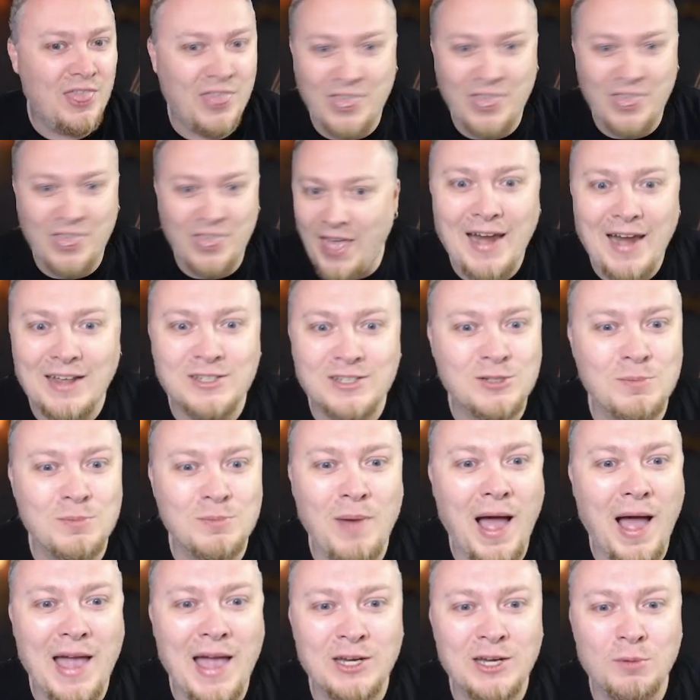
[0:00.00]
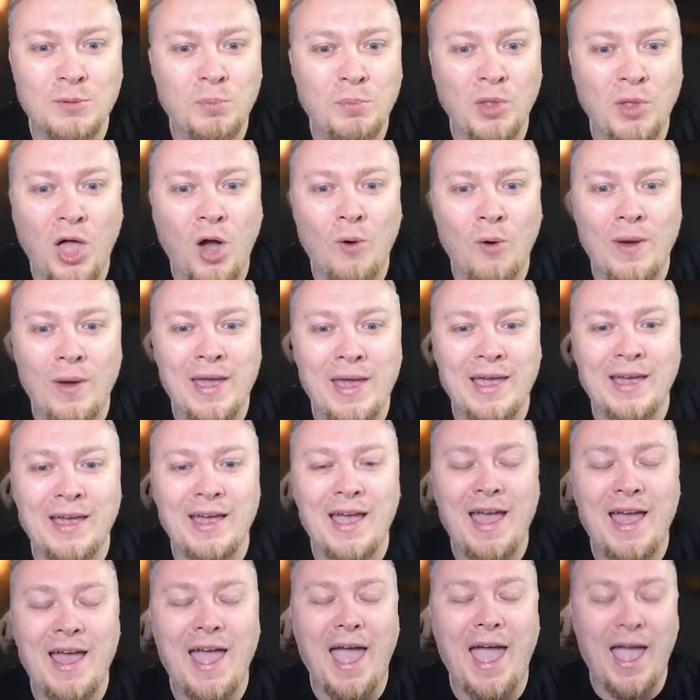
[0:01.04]
That is mind blowing,
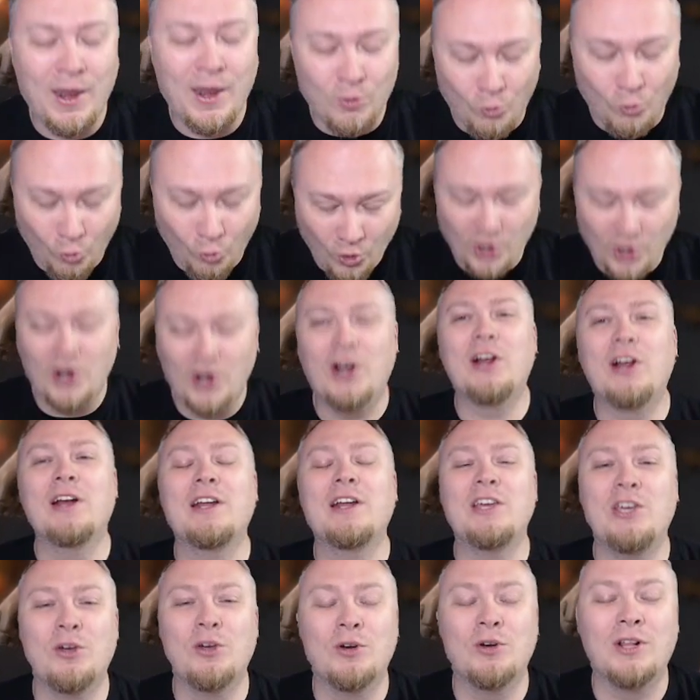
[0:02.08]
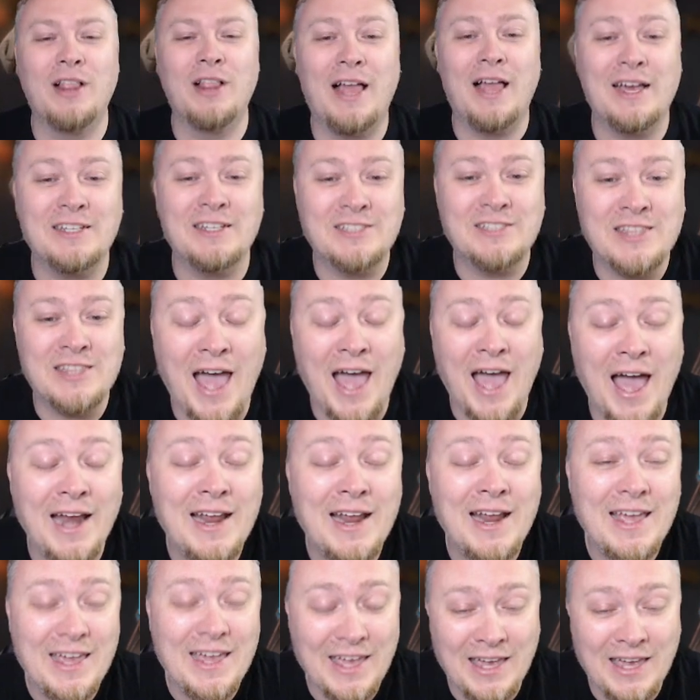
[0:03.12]
and we're going to utilize that
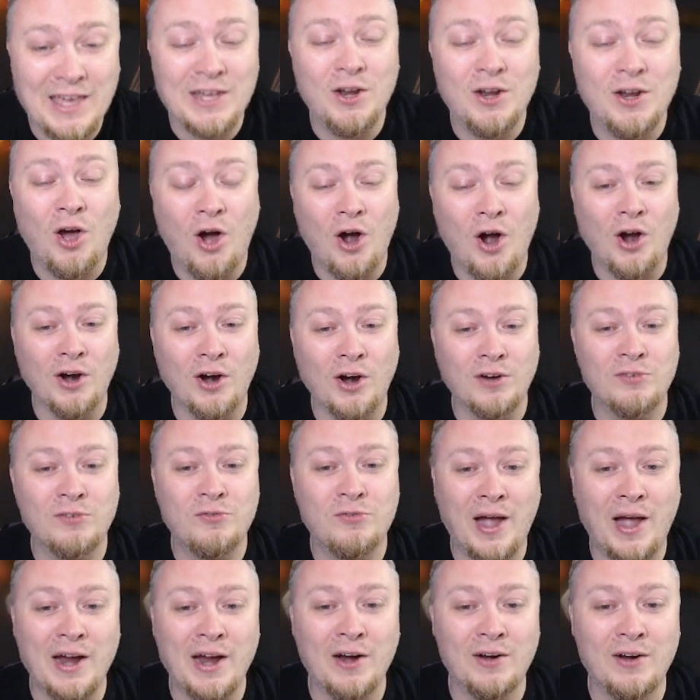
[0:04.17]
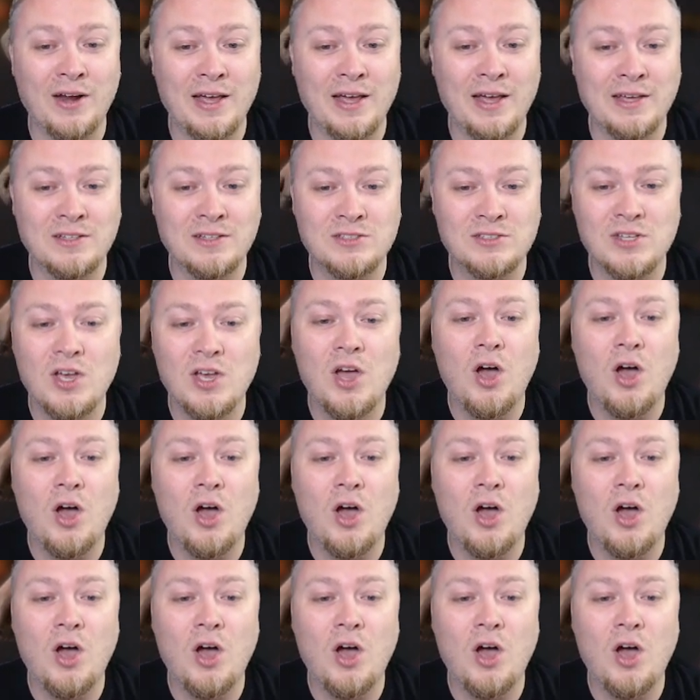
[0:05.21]
in Hard Fire Knight.